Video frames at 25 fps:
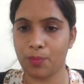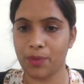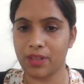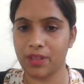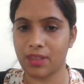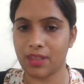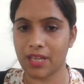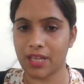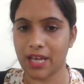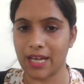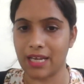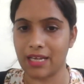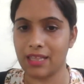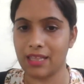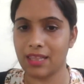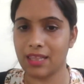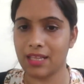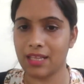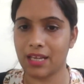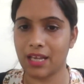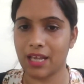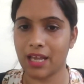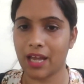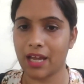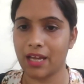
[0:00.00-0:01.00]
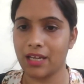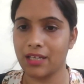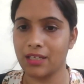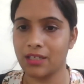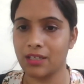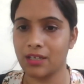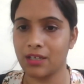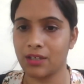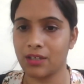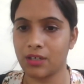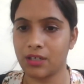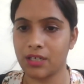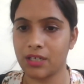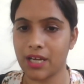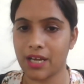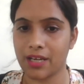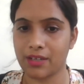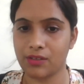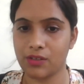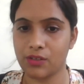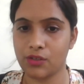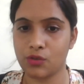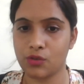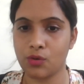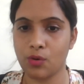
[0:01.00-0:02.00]
Open Science, can
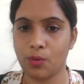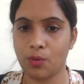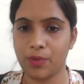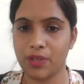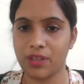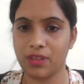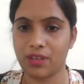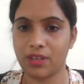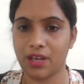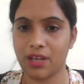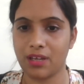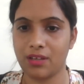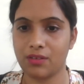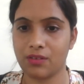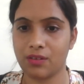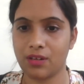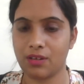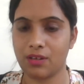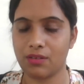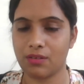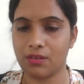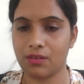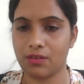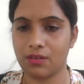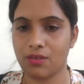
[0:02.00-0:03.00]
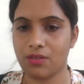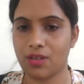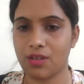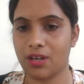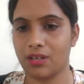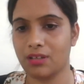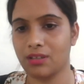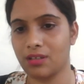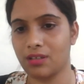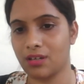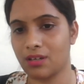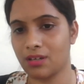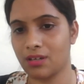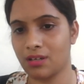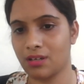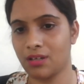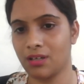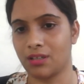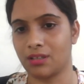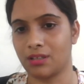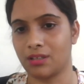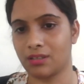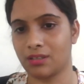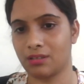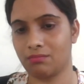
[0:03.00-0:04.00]
access to open science research and
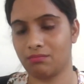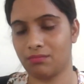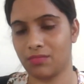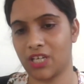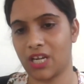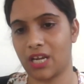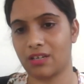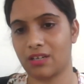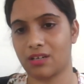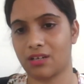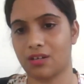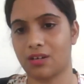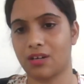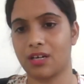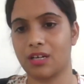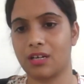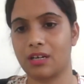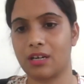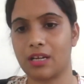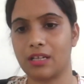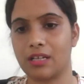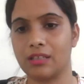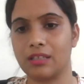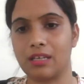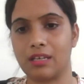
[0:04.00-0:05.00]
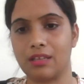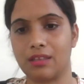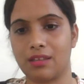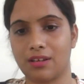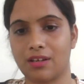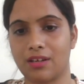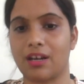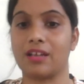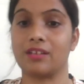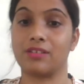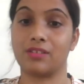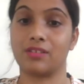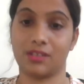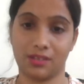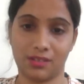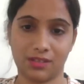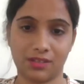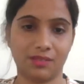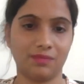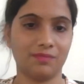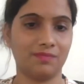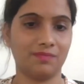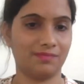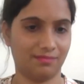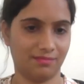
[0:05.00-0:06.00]
data curtail these crises?
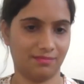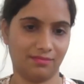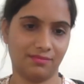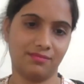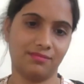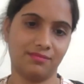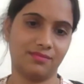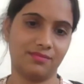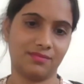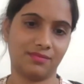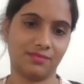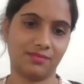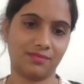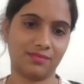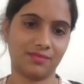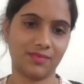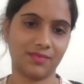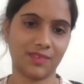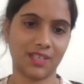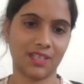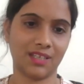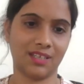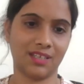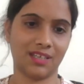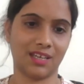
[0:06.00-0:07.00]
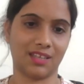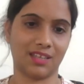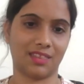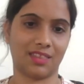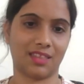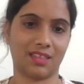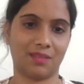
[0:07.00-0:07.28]
Yes.